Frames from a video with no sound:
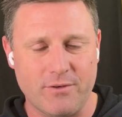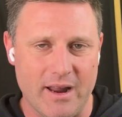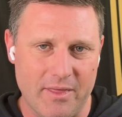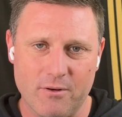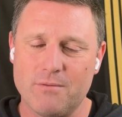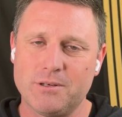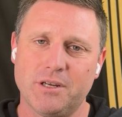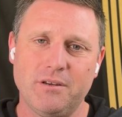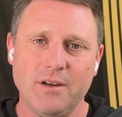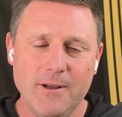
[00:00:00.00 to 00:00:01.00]
for another
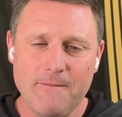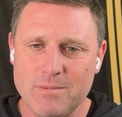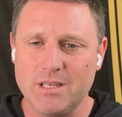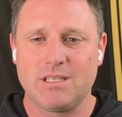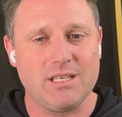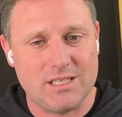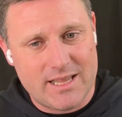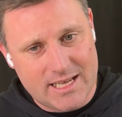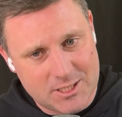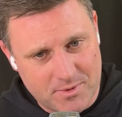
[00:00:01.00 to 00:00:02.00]
option that sits
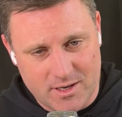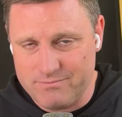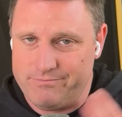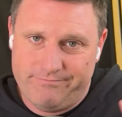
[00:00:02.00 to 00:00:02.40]
in that spot.